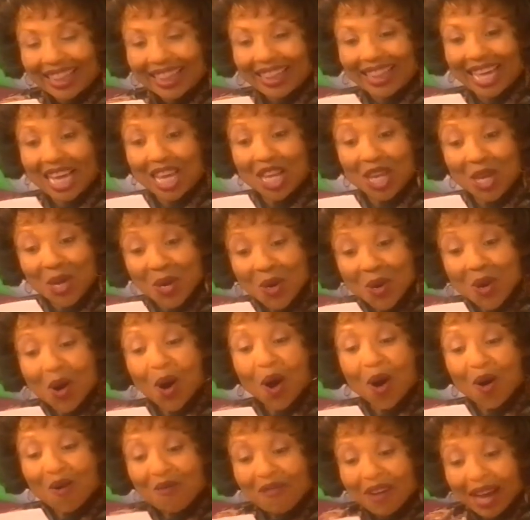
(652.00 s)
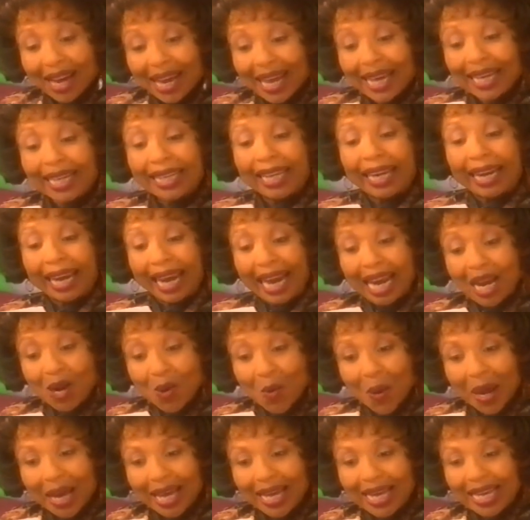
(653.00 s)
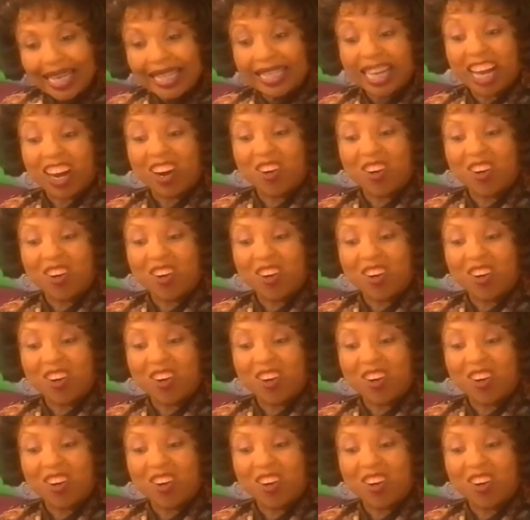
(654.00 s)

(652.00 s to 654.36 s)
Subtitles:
The new Overland Railway is a